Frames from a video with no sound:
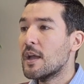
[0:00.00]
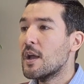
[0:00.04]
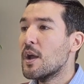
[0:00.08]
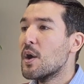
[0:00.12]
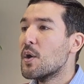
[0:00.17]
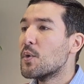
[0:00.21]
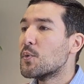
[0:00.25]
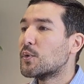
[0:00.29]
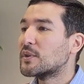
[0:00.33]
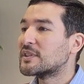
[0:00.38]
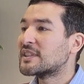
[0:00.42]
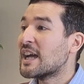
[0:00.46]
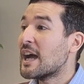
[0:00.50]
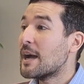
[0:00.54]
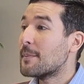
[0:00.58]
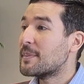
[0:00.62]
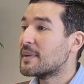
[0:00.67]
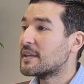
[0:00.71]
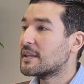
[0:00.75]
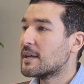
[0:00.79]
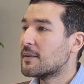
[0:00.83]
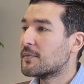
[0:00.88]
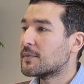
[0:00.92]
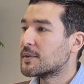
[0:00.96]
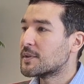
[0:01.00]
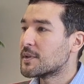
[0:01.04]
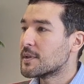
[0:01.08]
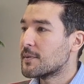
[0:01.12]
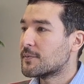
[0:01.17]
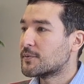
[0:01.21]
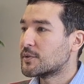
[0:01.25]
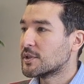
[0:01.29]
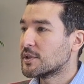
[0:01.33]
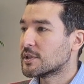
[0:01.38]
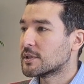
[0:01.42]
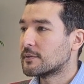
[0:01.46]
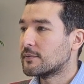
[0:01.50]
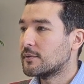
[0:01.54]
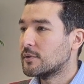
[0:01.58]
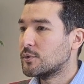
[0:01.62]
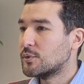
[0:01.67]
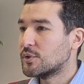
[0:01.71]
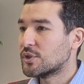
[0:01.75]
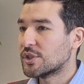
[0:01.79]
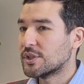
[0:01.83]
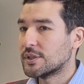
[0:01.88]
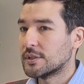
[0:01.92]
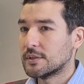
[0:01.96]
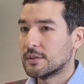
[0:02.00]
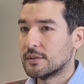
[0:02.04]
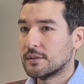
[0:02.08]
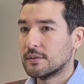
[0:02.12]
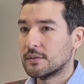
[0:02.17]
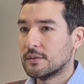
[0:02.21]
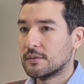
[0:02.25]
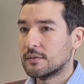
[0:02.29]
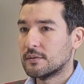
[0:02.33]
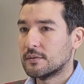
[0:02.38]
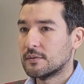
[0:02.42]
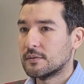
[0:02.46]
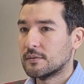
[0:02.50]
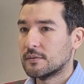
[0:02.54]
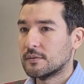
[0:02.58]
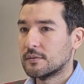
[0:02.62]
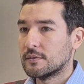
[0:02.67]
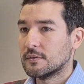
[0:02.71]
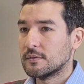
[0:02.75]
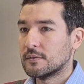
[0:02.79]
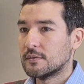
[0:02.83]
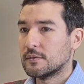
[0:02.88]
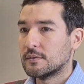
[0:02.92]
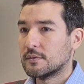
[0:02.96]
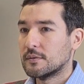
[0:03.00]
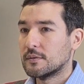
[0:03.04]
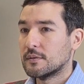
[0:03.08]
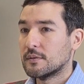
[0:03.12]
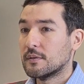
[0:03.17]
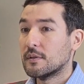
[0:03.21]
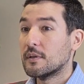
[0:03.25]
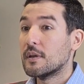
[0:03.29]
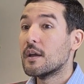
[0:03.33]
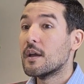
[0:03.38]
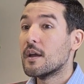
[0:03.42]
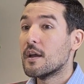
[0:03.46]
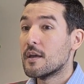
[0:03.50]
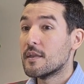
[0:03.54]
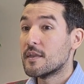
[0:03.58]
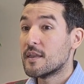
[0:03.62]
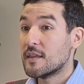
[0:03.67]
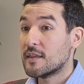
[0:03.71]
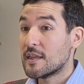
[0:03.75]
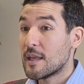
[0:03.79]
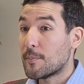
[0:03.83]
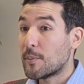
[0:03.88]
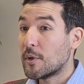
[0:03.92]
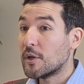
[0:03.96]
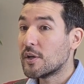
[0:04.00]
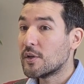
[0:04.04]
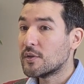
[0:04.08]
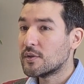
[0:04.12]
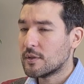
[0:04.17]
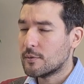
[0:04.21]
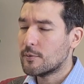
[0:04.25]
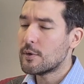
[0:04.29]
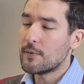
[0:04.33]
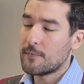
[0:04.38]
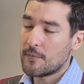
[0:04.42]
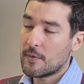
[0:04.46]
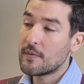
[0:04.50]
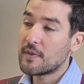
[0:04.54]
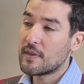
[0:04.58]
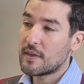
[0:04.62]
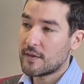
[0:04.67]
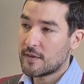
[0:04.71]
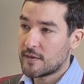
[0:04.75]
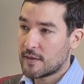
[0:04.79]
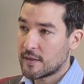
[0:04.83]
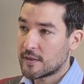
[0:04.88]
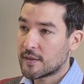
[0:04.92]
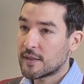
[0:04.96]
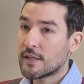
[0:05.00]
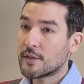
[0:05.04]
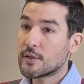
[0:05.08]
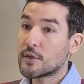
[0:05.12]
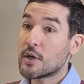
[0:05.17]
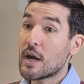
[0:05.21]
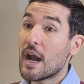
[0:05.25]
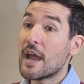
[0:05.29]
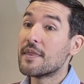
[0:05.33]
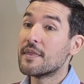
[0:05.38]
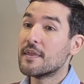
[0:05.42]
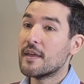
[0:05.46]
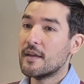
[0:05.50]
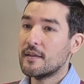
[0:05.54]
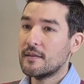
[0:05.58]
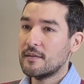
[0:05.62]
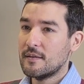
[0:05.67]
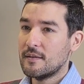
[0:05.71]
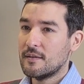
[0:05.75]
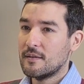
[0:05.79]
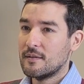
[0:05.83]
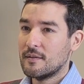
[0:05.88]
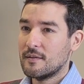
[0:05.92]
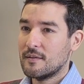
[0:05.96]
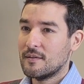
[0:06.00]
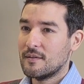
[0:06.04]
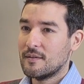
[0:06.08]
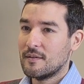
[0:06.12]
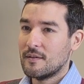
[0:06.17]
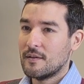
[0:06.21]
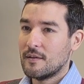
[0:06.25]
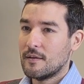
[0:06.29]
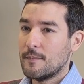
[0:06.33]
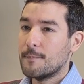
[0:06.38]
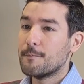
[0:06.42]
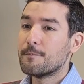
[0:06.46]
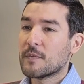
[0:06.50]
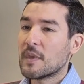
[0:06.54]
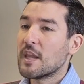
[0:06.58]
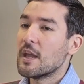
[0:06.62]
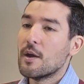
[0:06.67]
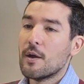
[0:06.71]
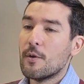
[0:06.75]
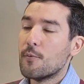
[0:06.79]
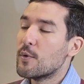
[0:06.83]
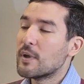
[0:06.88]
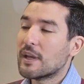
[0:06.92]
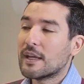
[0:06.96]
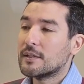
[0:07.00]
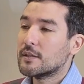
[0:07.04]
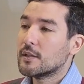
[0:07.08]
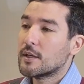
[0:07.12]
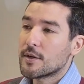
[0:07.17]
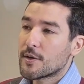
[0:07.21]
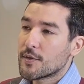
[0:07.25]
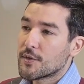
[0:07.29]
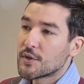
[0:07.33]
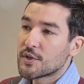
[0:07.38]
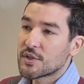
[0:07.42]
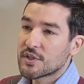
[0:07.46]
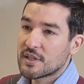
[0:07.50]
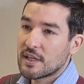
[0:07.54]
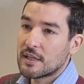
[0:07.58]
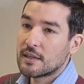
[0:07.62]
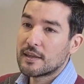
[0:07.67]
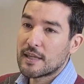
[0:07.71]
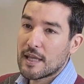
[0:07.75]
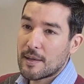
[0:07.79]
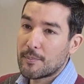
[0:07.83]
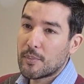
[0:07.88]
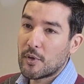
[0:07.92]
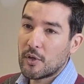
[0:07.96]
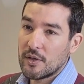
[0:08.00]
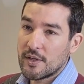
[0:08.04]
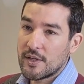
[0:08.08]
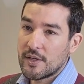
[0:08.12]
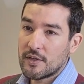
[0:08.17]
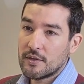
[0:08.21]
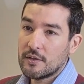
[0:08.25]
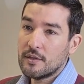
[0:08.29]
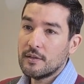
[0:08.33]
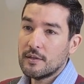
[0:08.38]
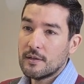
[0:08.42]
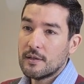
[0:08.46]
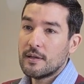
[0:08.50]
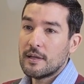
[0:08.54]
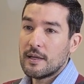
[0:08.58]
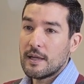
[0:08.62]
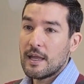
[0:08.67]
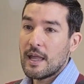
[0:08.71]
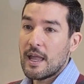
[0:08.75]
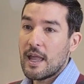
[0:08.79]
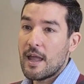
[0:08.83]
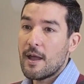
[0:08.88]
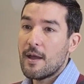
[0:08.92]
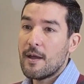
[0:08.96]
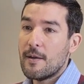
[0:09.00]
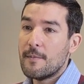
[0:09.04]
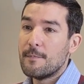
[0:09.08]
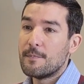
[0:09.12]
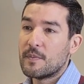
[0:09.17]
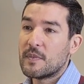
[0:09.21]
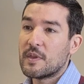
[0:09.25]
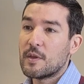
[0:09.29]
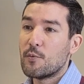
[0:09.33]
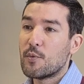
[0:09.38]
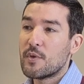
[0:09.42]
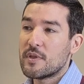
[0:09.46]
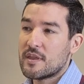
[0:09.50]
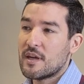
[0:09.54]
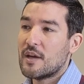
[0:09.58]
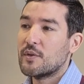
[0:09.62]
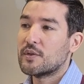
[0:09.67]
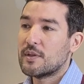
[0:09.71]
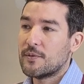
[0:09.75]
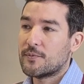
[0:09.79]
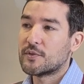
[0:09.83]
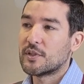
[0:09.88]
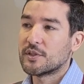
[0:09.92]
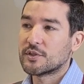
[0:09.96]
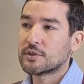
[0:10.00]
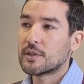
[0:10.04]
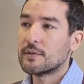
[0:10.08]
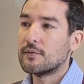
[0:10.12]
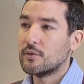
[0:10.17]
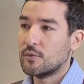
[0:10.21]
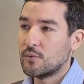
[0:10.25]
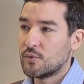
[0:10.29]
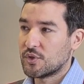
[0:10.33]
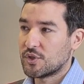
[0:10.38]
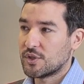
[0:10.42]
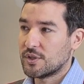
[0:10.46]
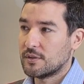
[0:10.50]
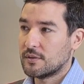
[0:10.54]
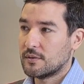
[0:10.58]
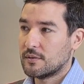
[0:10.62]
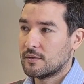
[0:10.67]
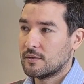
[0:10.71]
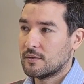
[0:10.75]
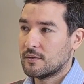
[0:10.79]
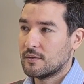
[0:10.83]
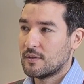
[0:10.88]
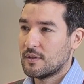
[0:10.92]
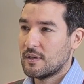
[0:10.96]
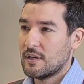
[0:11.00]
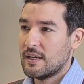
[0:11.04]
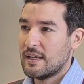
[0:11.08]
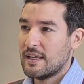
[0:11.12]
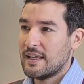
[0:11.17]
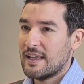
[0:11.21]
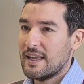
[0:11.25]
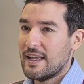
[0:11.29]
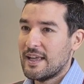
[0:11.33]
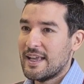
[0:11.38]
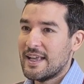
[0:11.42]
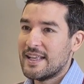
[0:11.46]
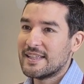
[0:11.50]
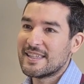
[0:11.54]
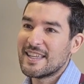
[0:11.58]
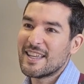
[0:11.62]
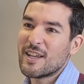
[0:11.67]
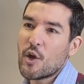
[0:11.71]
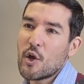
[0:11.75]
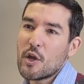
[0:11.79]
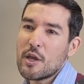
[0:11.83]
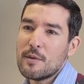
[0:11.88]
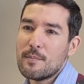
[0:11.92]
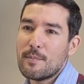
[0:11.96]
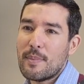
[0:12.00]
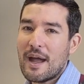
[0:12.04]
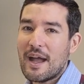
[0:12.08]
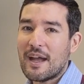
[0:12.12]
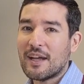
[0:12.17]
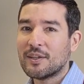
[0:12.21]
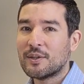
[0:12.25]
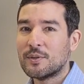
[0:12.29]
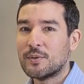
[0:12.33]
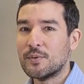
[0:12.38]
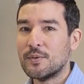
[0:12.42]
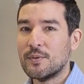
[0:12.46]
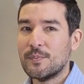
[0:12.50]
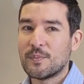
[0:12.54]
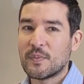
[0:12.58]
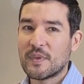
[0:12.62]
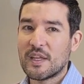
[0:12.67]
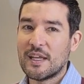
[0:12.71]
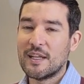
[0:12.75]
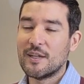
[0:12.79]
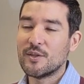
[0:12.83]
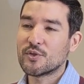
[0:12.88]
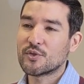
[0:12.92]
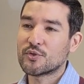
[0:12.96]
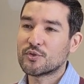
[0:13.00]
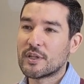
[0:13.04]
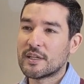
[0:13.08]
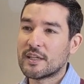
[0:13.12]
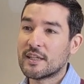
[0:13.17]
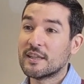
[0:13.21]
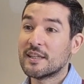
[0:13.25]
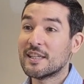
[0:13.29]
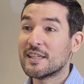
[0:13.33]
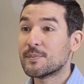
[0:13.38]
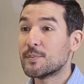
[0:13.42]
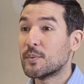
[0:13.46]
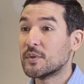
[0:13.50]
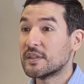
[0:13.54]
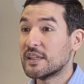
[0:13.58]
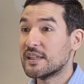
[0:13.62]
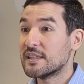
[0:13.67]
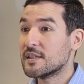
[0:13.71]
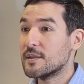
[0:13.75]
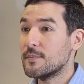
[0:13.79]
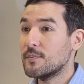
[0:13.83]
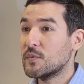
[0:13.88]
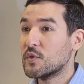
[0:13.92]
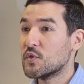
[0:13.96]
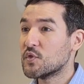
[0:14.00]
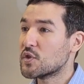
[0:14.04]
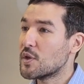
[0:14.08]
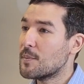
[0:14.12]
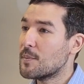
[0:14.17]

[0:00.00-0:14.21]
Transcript: What happened after the French Revolution? The terror, and then we cannot understand Napoleon without the French Revolution. Is he going back to illustrated despotism? To some